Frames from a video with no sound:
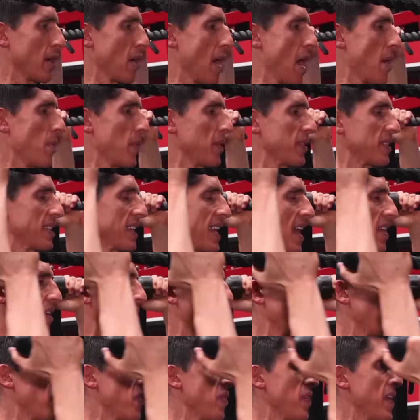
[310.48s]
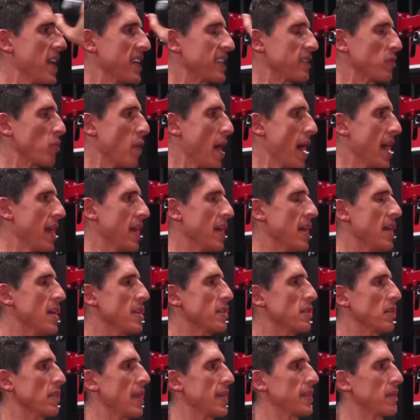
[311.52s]
your elbows together this way
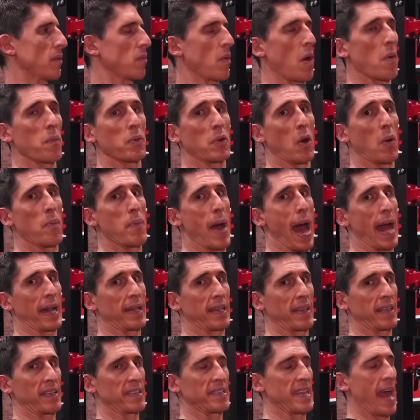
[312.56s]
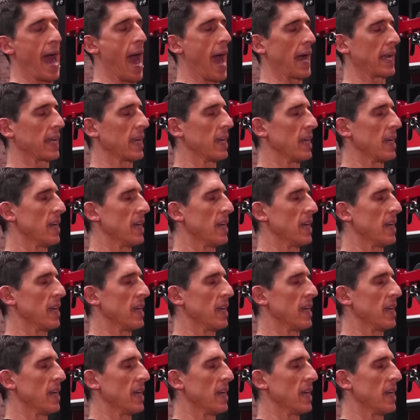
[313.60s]
to let the rope go back to the stack